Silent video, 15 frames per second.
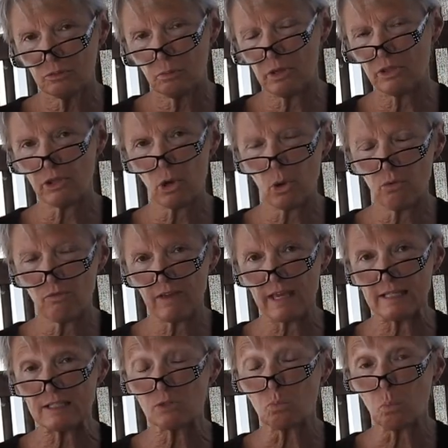with
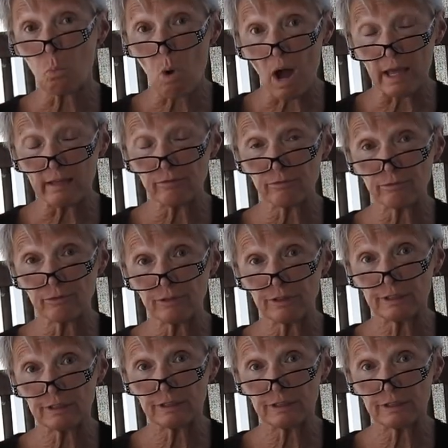Ove's wife.